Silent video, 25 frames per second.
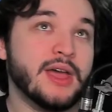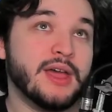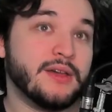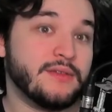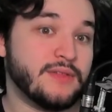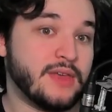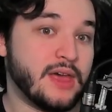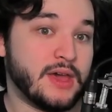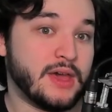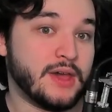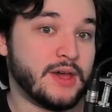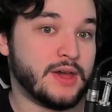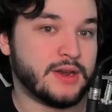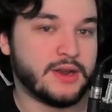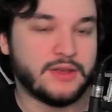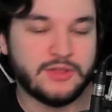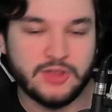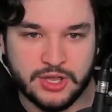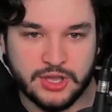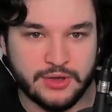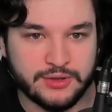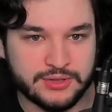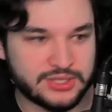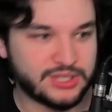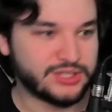then the
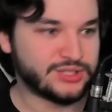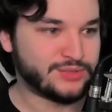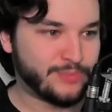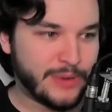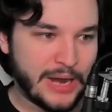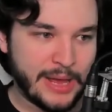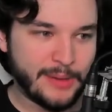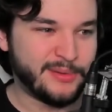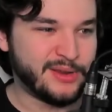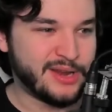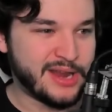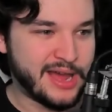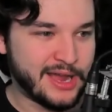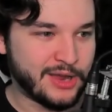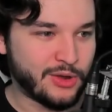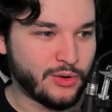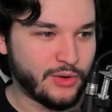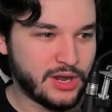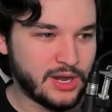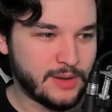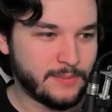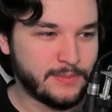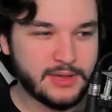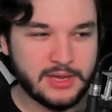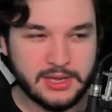Ghost is probably not
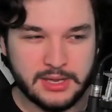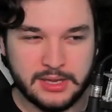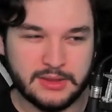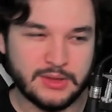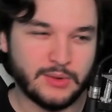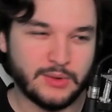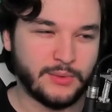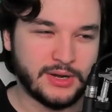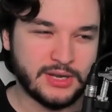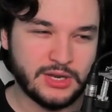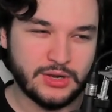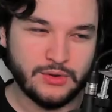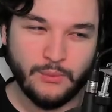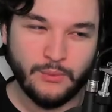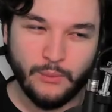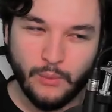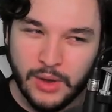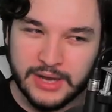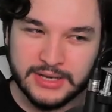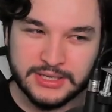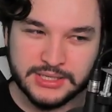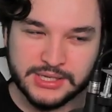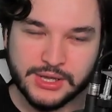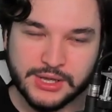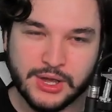going to be the one you
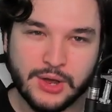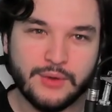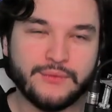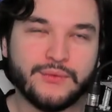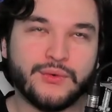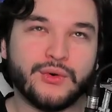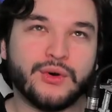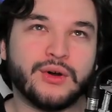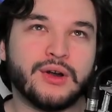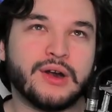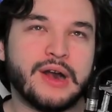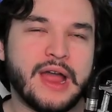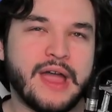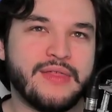want to go for.